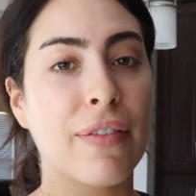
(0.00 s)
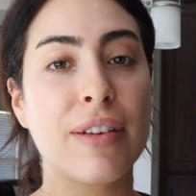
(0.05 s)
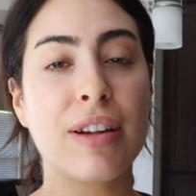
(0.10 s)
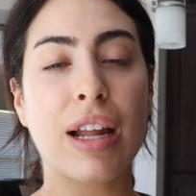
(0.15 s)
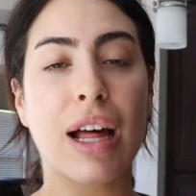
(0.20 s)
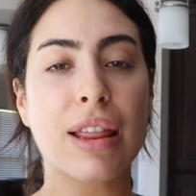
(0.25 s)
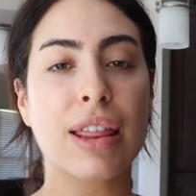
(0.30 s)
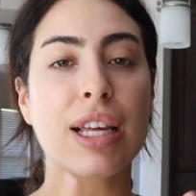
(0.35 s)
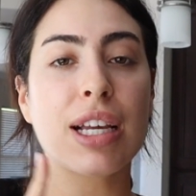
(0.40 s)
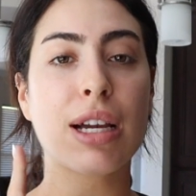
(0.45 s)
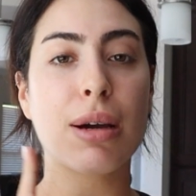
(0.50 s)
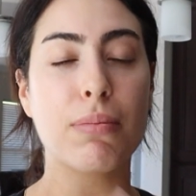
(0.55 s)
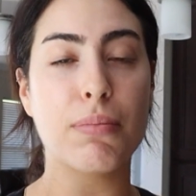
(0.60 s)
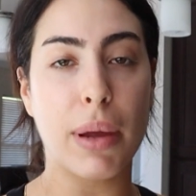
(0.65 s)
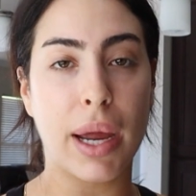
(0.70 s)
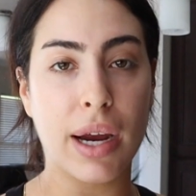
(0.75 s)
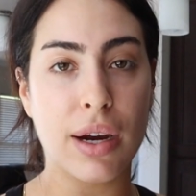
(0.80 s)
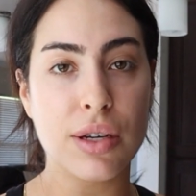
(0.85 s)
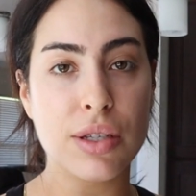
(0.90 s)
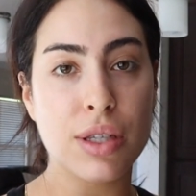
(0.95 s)
And nothing
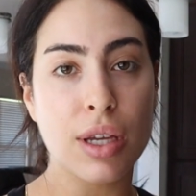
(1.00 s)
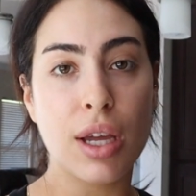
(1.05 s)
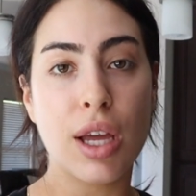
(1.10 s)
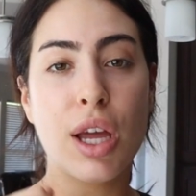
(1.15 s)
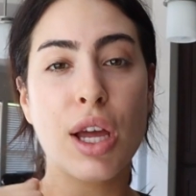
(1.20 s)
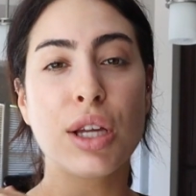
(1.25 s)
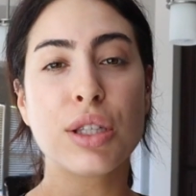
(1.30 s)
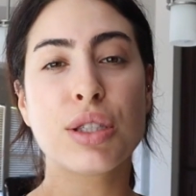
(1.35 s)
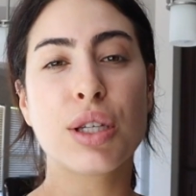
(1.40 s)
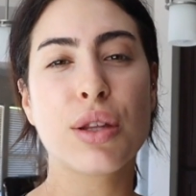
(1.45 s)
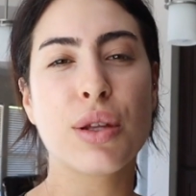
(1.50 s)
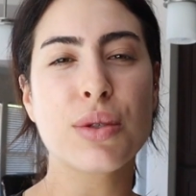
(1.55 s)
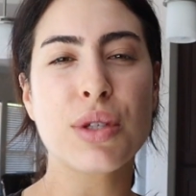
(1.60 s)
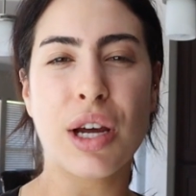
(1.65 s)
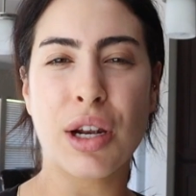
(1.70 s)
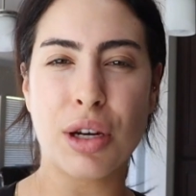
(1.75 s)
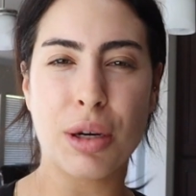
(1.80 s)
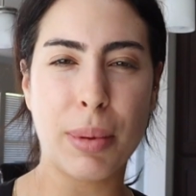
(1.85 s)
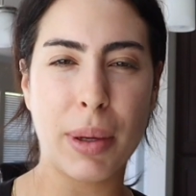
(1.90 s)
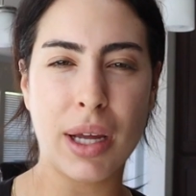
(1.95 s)
compares to those
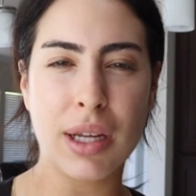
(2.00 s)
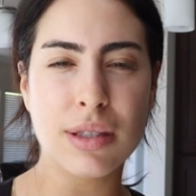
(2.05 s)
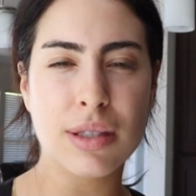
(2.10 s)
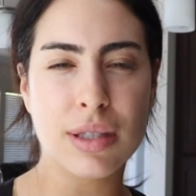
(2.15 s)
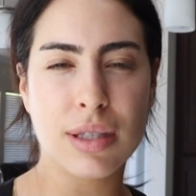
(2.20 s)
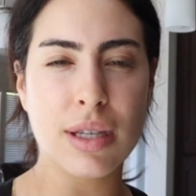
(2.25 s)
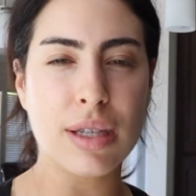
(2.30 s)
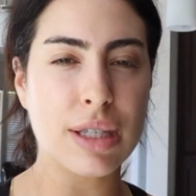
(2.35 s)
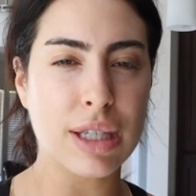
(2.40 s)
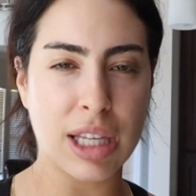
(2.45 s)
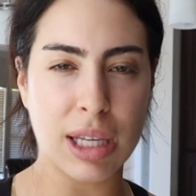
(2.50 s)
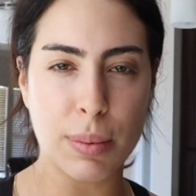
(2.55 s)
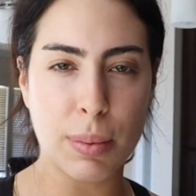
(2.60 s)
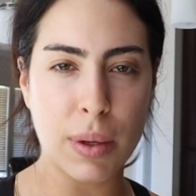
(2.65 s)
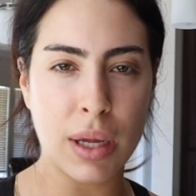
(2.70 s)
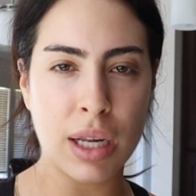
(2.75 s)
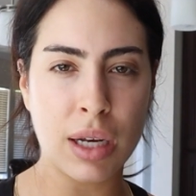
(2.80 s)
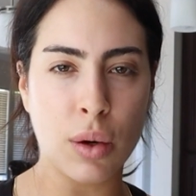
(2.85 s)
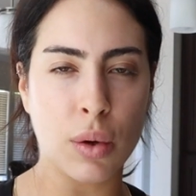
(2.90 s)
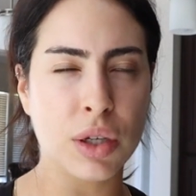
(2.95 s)
underpants to sleep
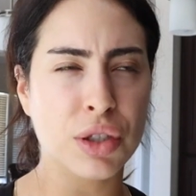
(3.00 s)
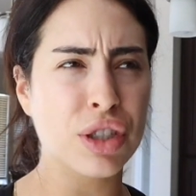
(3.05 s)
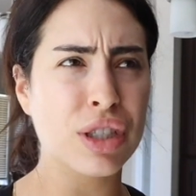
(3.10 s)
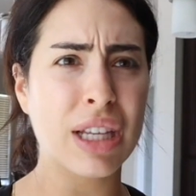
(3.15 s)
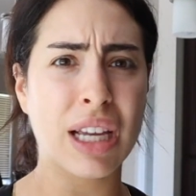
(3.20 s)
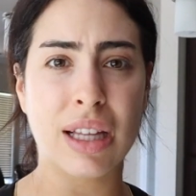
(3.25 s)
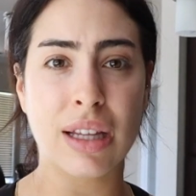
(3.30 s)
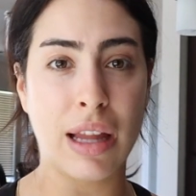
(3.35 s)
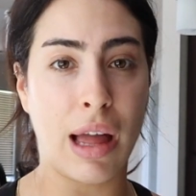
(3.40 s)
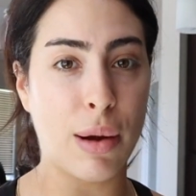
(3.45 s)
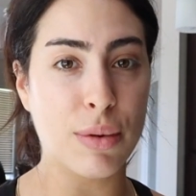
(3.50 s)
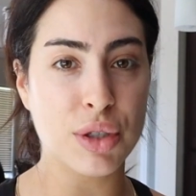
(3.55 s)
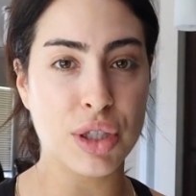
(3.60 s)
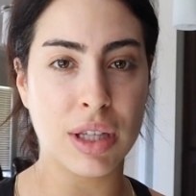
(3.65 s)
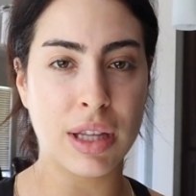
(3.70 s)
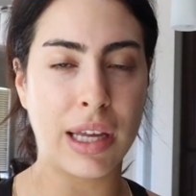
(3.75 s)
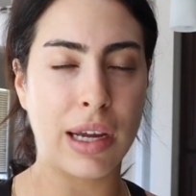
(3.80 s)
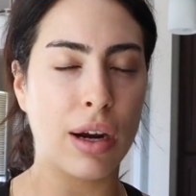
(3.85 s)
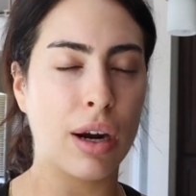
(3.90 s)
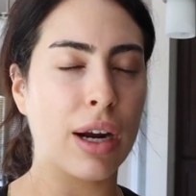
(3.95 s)
in or just like lounge
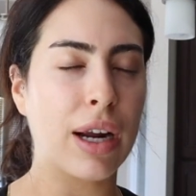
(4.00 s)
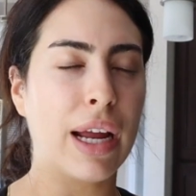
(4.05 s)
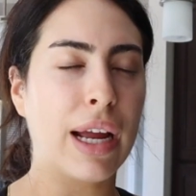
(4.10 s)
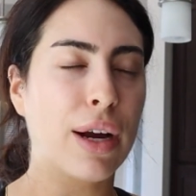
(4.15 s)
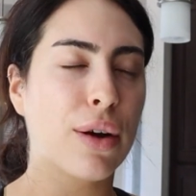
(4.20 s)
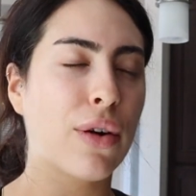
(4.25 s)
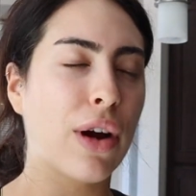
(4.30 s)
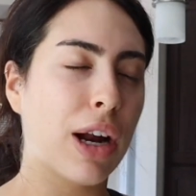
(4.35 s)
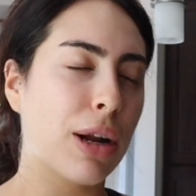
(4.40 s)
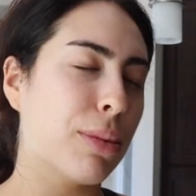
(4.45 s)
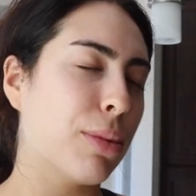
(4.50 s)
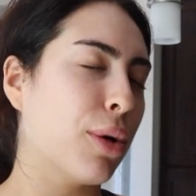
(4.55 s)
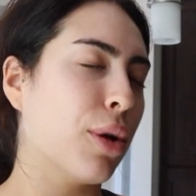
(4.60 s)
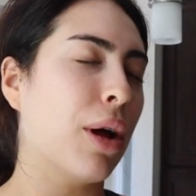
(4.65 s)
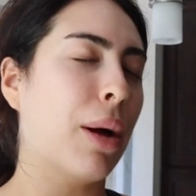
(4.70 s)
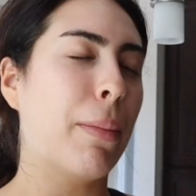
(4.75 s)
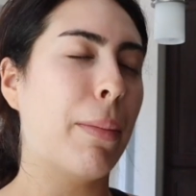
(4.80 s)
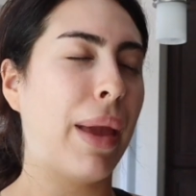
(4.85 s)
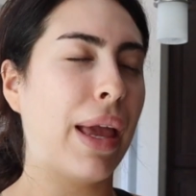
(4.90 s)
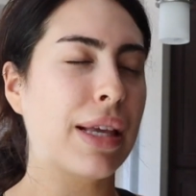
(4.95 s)
in. They are
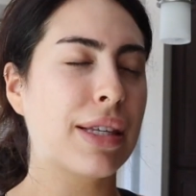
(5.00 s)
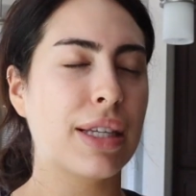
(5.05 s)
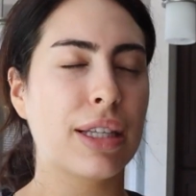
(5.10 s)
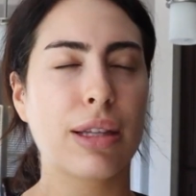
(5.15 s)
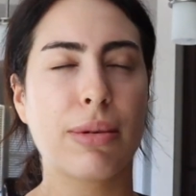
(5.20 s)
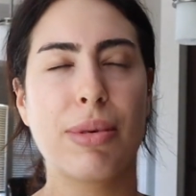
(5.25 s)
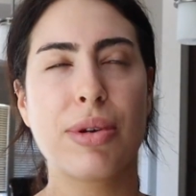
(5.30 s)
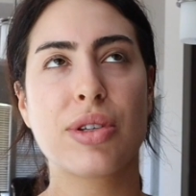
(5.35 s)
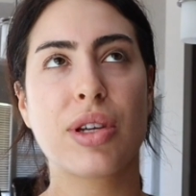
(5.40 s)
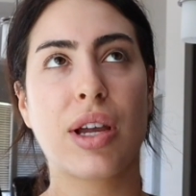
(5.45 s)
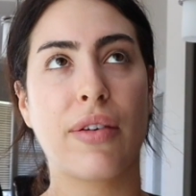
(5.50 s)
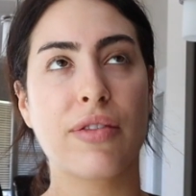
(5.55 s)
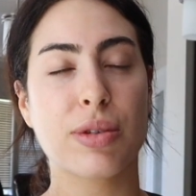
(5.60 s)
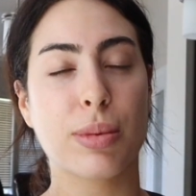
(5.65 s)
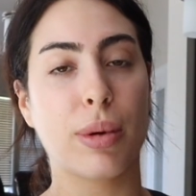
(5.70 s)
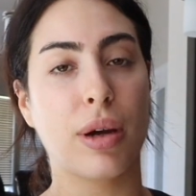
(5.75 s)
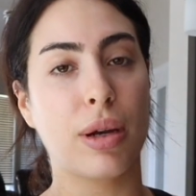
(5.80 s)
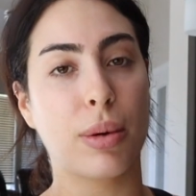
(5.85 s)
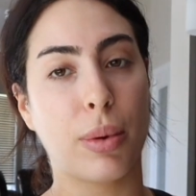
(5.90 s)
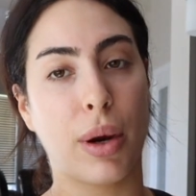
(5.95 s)
incredible, amazing, the most
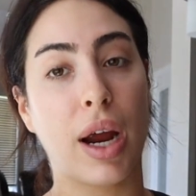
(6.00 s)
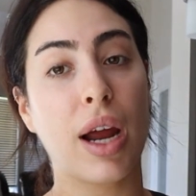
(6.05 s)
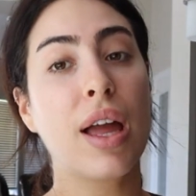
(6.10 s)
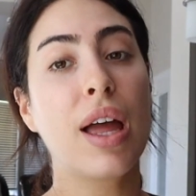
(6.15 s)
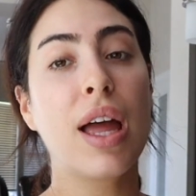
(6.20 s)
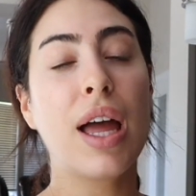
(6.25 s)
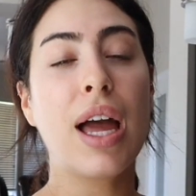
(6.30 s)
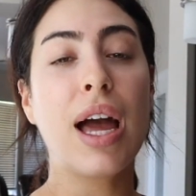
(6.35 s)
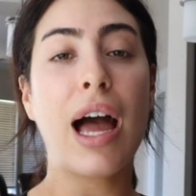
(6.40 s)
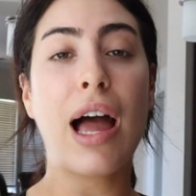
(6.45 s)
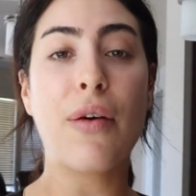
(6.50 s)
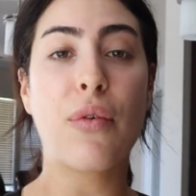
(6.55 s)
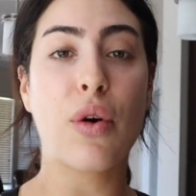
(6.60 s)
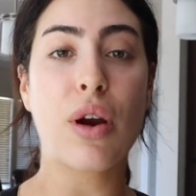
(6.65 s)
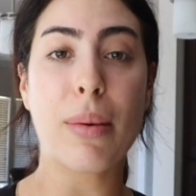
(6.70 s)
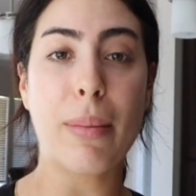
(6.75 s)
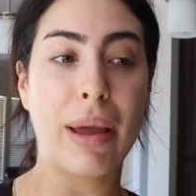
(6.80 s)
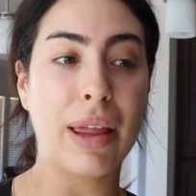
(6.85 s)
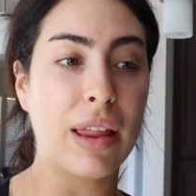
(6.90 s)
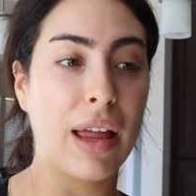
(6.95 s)
comfortable underwear I've
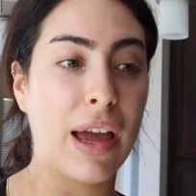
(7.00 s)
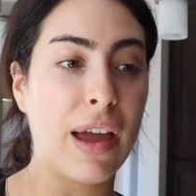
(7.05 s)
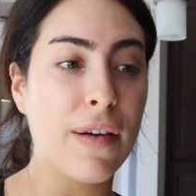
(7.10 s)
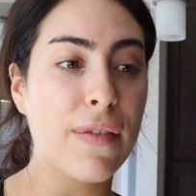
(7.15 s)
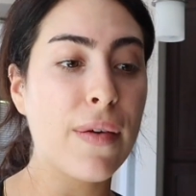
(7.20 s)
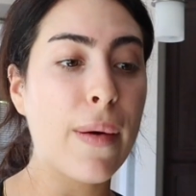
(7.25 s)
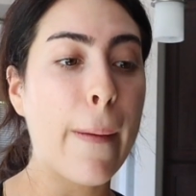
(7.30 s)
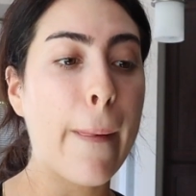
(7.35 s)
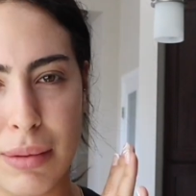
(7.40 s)
worn in my life.